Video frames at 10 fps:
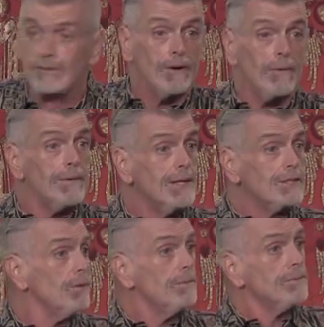You know,
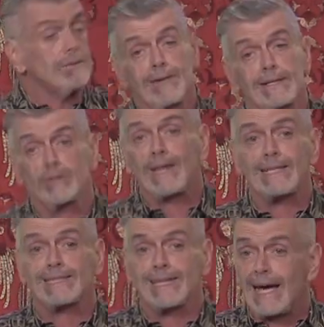so so right, so
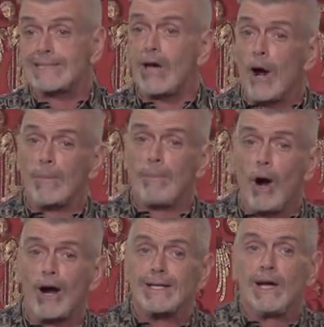that's that's our
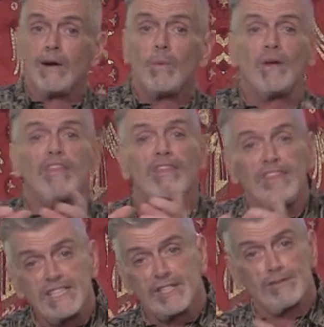part with
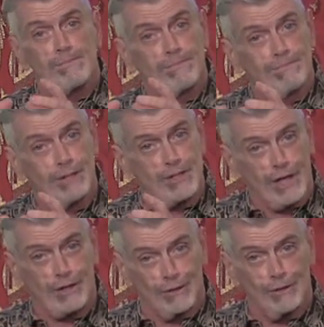this
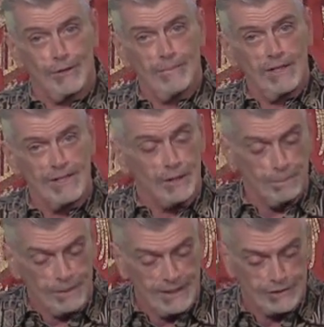particular
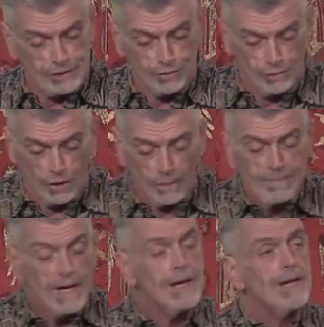little piece, you
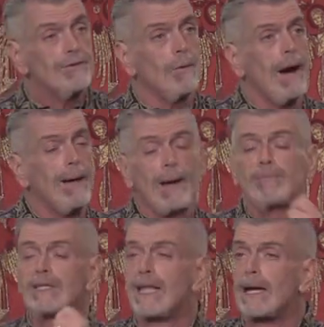know. So I, I
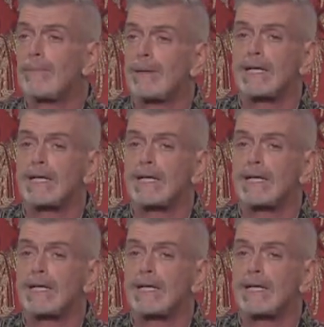bring that up